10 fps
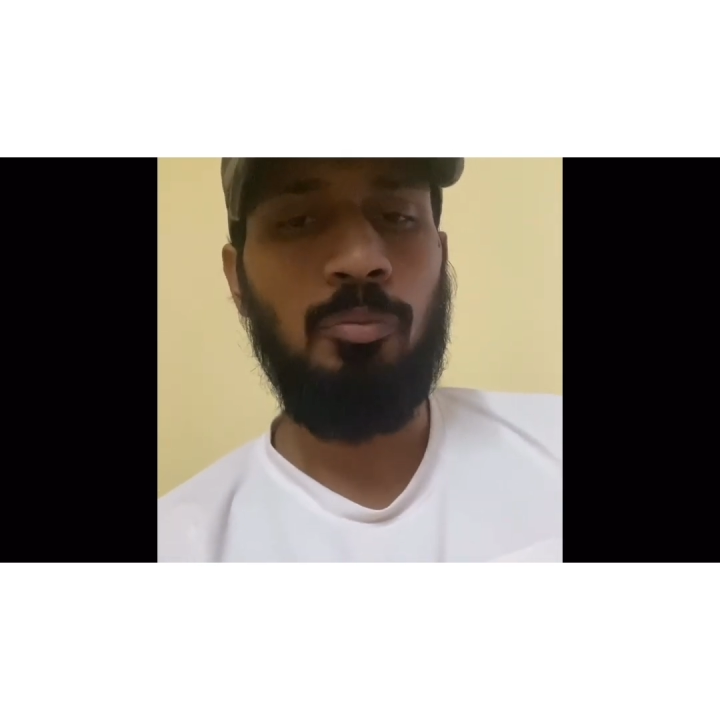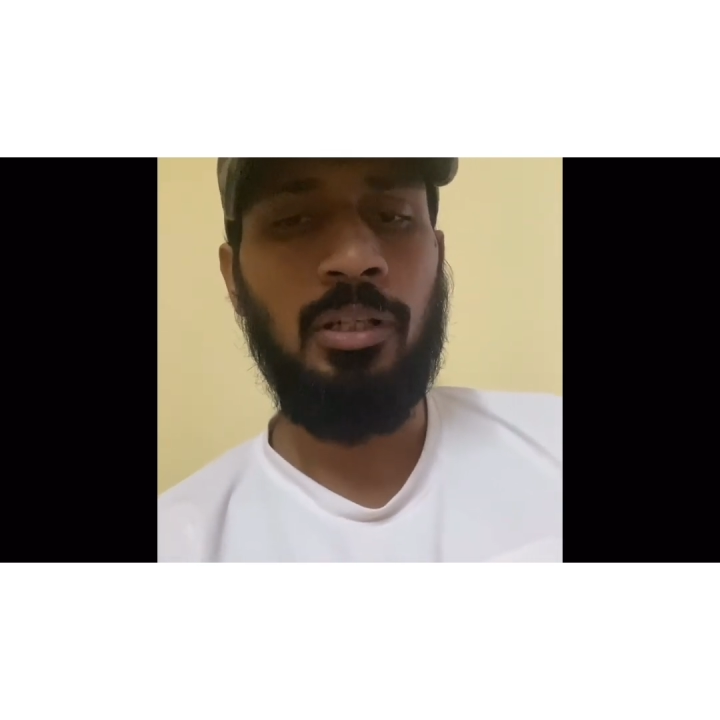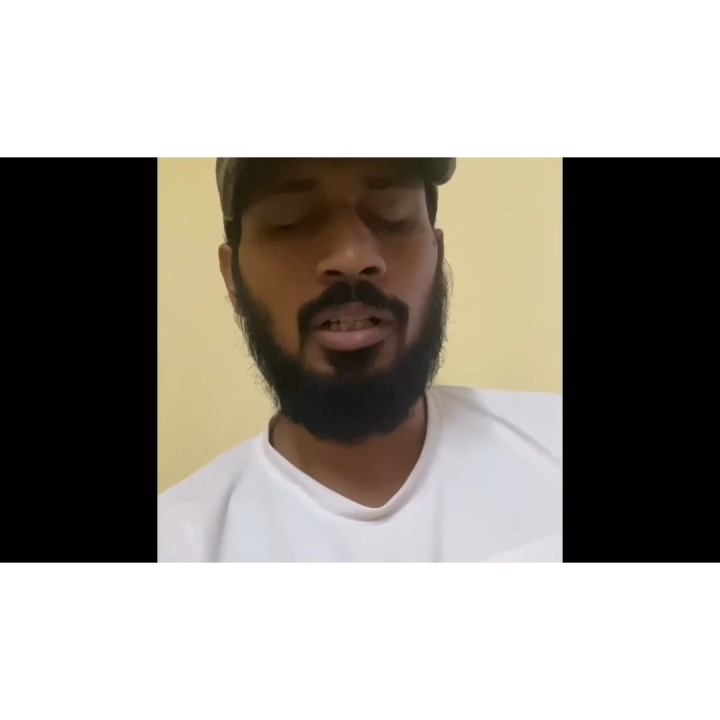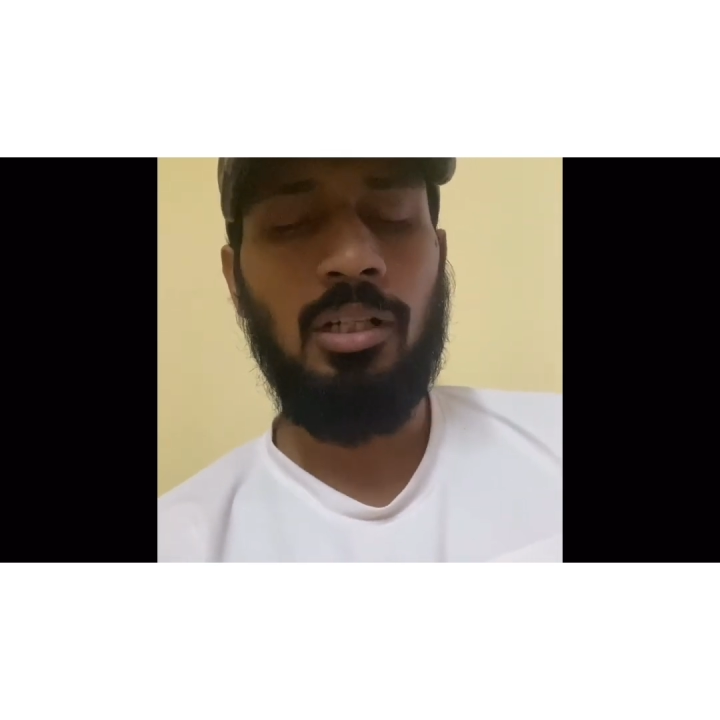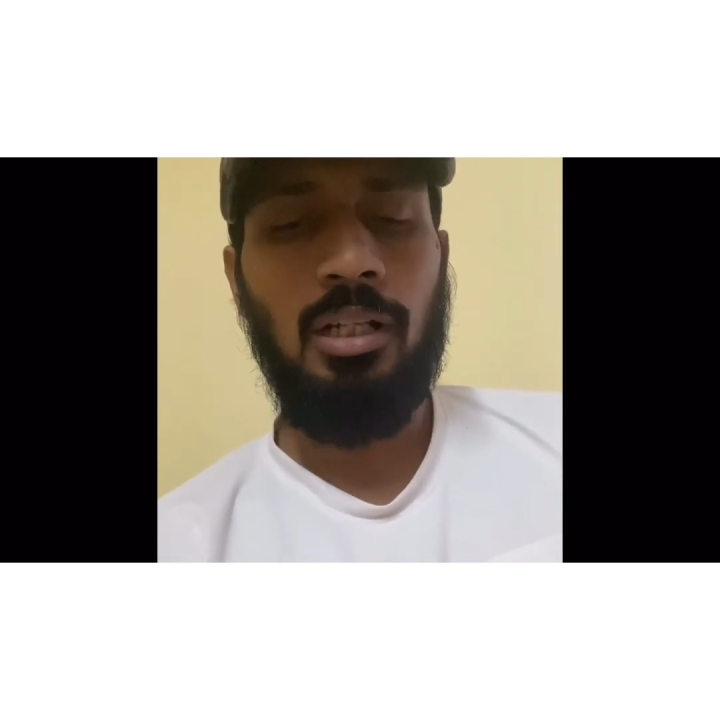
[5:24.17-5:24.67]

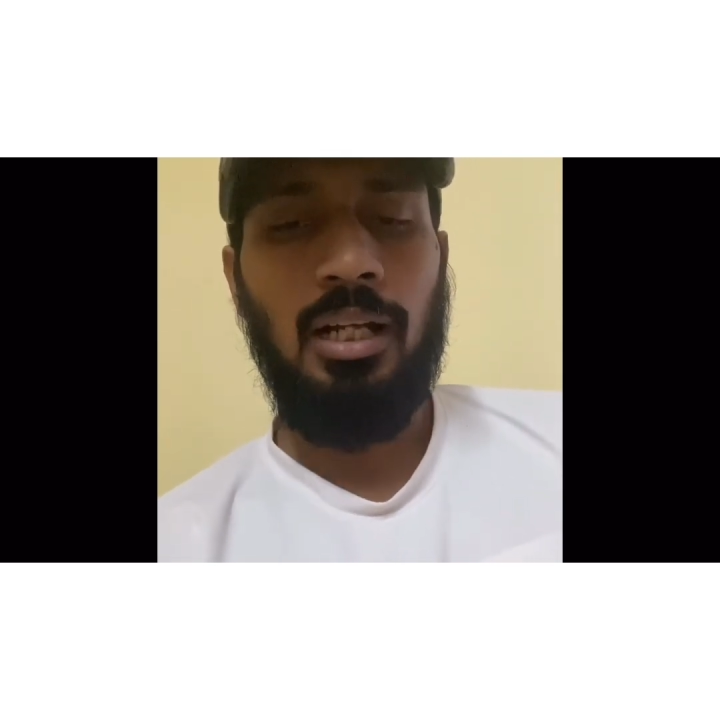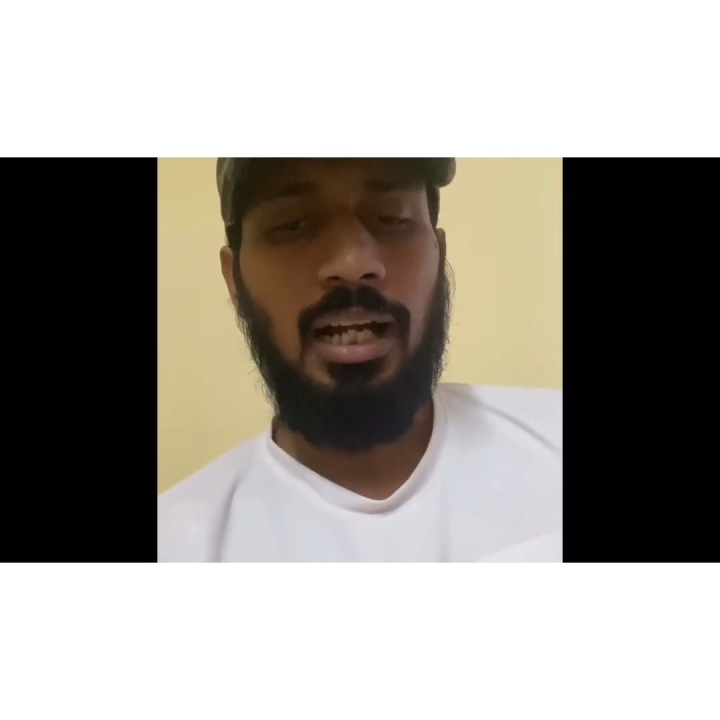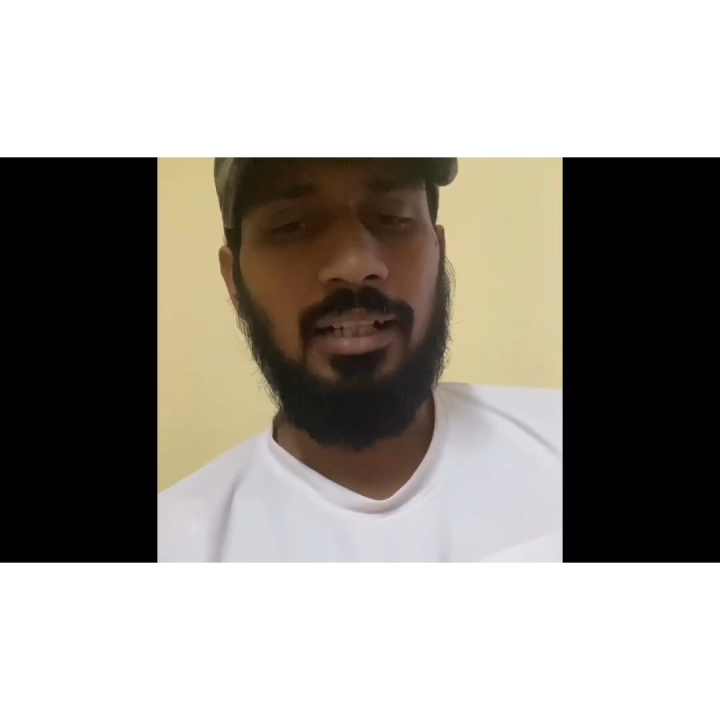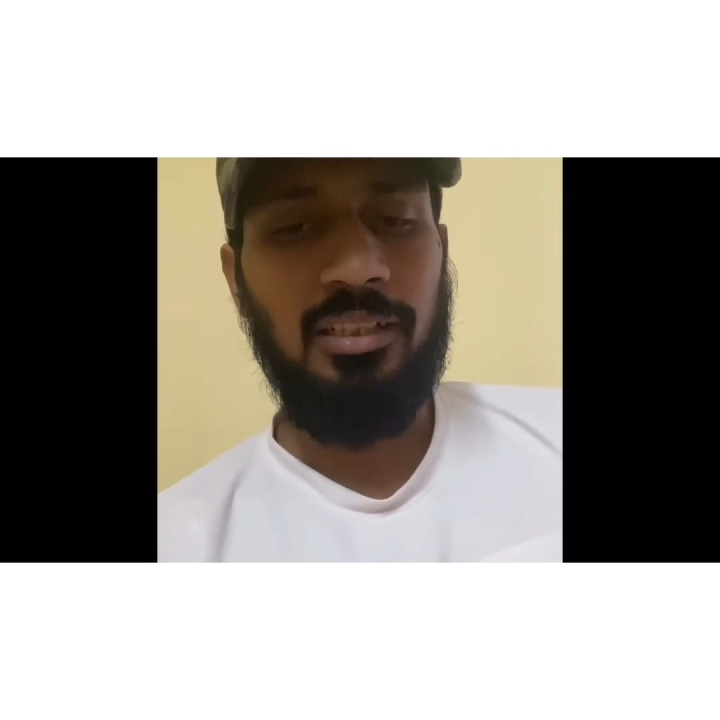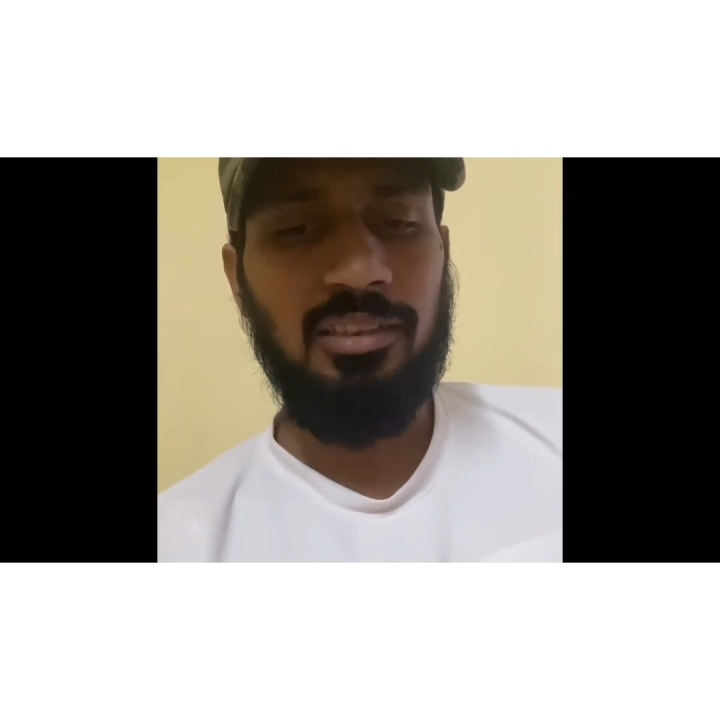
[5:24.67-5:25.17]
Uber
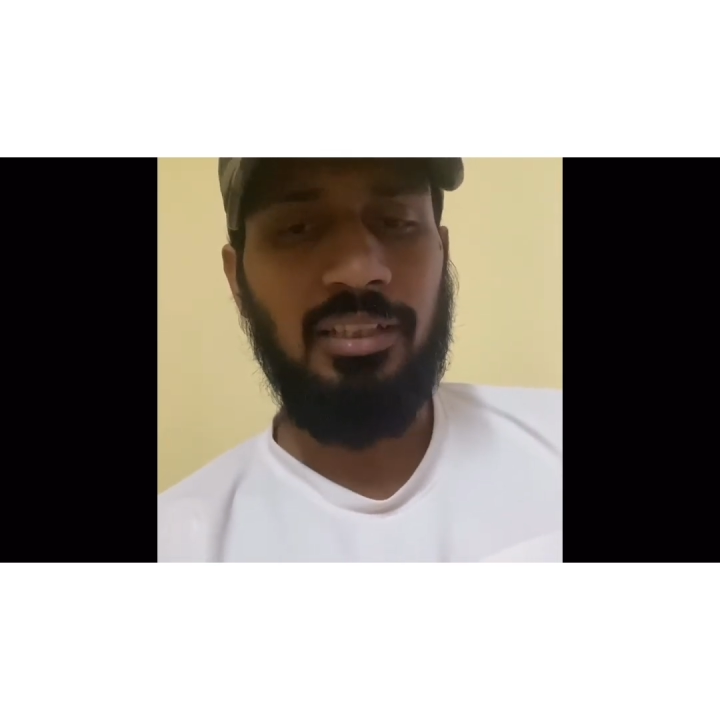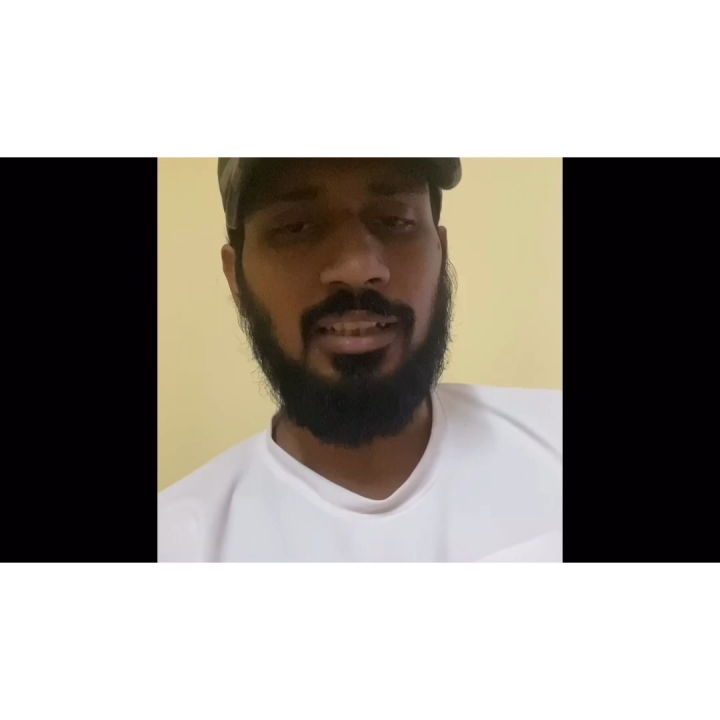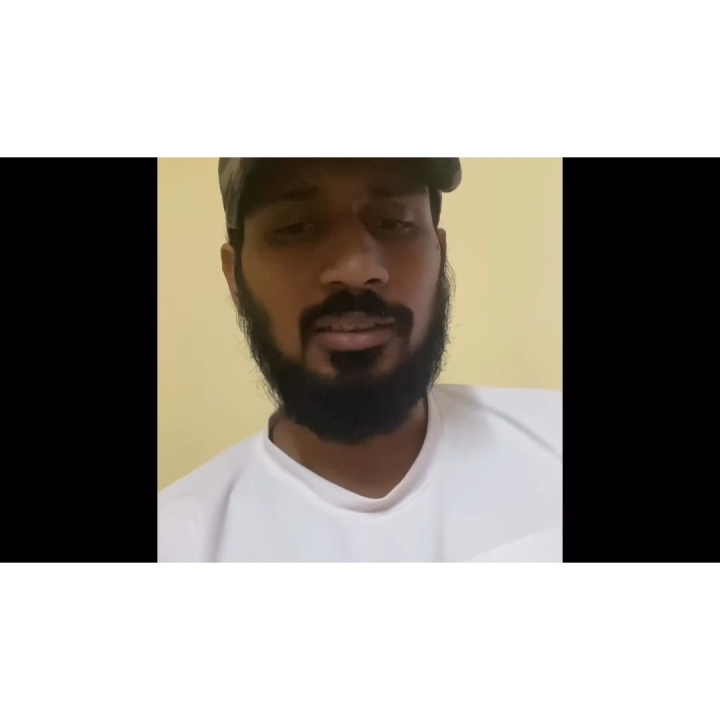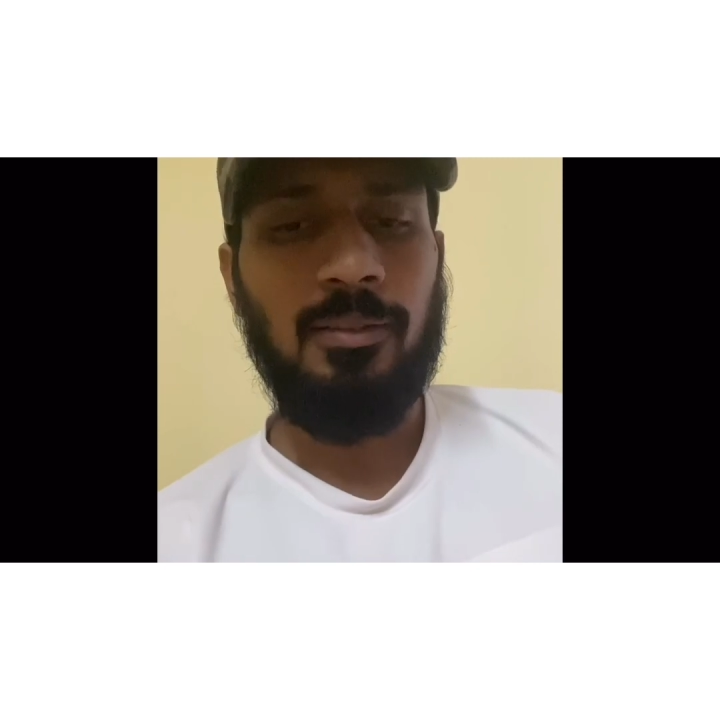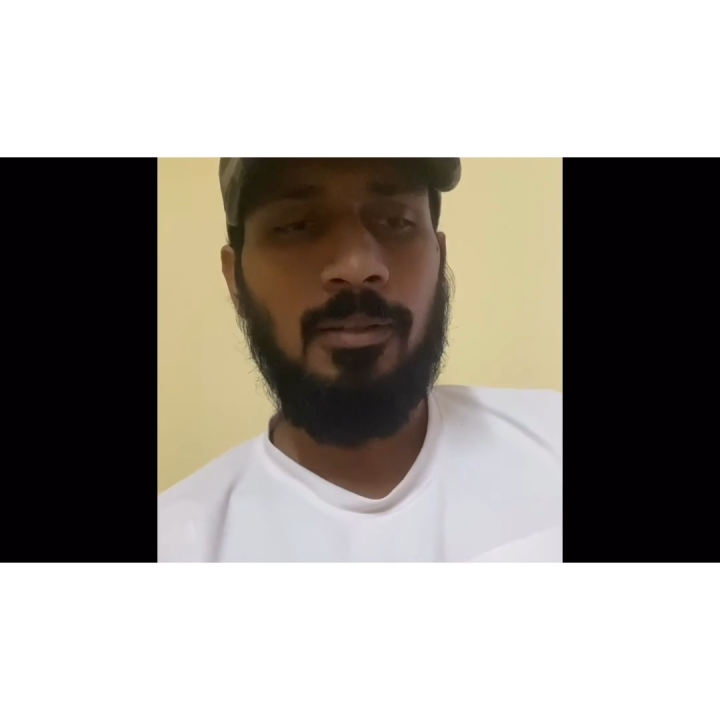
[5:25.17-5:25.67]
and these
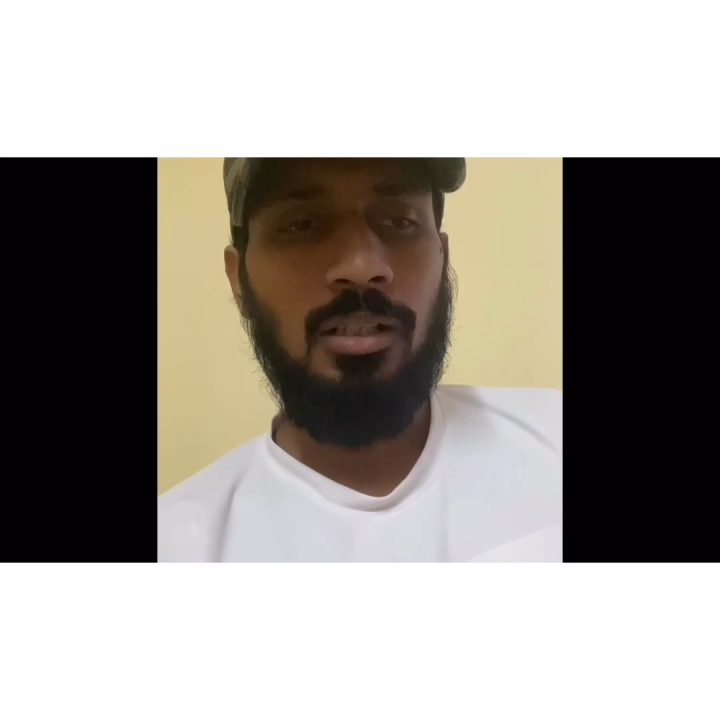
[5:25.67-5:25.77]
things.